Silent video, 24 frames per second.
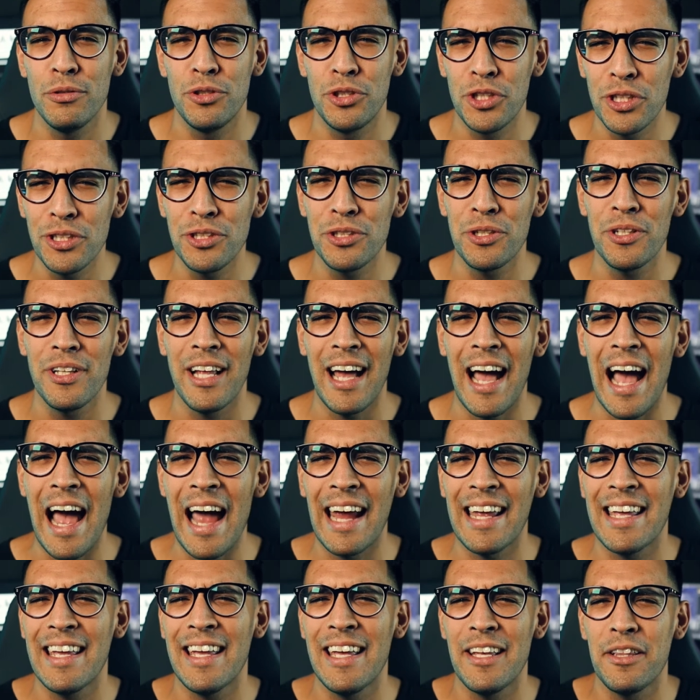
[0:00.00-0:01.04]
just so that
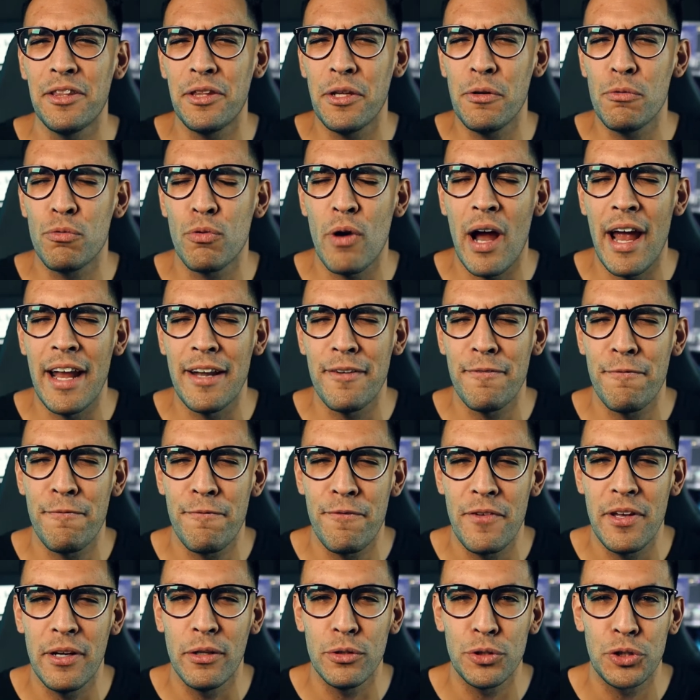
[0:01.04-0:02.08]
I can get the right
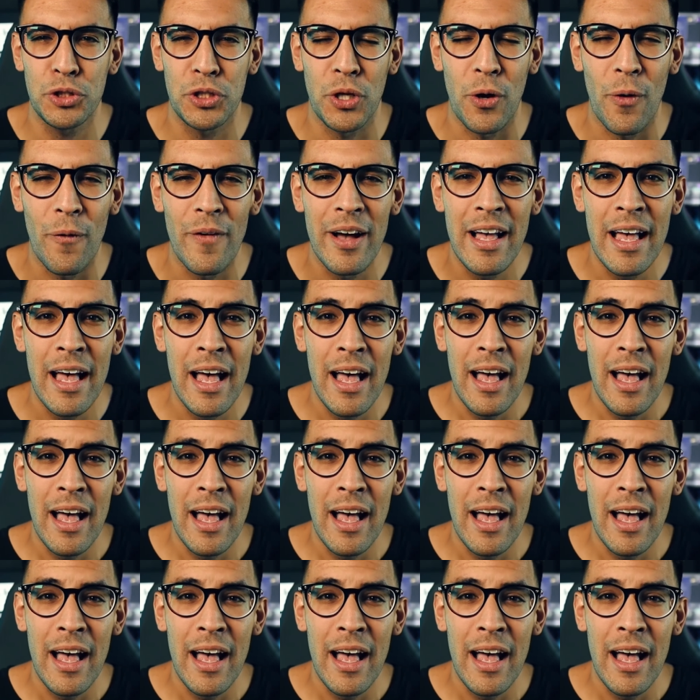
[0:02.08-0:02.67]
feel. So